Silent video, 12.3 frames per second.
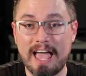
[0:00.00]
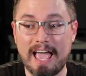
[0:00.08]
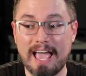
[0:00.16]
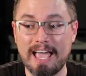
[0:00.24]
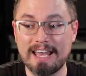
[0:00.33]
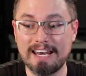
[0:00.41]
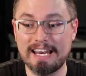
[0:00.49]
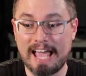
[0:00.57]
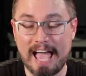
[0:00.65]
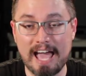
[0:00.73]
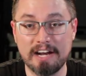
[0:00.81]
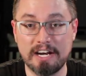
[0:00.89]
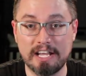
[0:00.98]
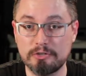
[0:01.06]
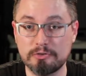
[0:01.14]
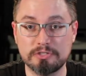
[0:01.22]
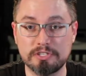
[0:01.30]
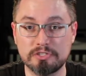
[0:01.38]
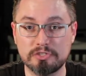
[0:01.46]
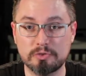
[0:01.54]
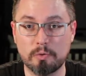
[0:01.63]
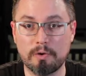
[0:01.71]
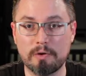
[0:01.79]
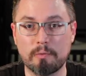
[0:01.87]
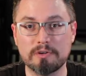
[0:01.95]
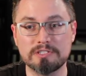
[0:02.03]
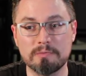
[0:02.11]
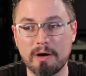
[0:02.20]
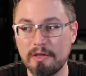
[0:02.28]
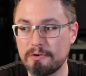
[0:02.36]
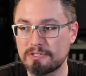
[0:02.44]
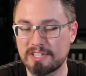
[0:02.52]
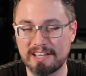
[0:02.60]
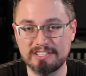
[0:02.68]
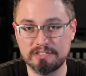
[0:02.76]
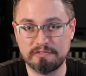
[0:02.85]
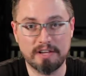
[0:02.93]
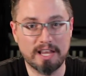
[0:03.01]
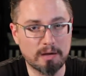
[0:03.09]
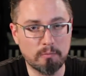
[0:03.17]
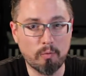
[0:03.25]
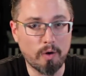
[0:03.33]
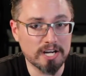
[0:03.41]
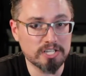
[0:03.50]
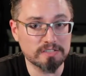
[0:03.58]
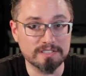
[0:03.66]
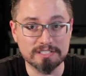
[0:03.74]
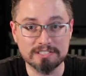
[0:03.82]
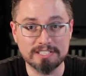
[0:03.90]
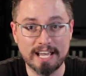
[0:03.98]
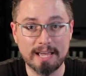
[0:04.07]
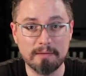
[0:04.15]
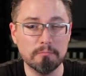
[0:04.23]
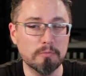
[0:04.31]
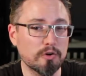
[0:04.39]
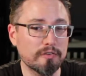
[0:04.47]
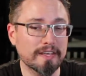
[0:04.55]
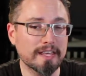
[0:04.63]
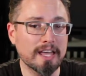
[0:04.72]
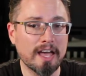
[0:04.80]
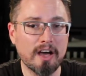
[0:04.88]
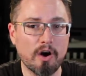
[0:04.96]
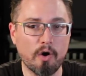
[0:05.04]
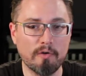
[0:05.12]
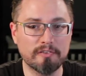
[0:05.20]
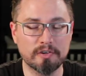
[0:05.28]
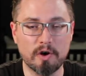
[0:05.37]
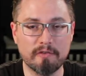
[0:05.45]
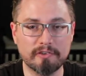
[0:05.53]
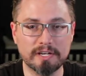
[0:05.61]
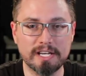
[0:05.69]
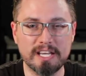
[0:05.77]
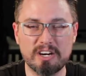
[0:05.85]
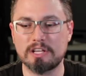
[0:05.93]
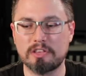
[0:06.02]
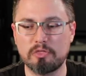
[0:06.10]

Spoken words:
and it had an interesting story where some others, I just feel like I'm watching the same movie over and over again.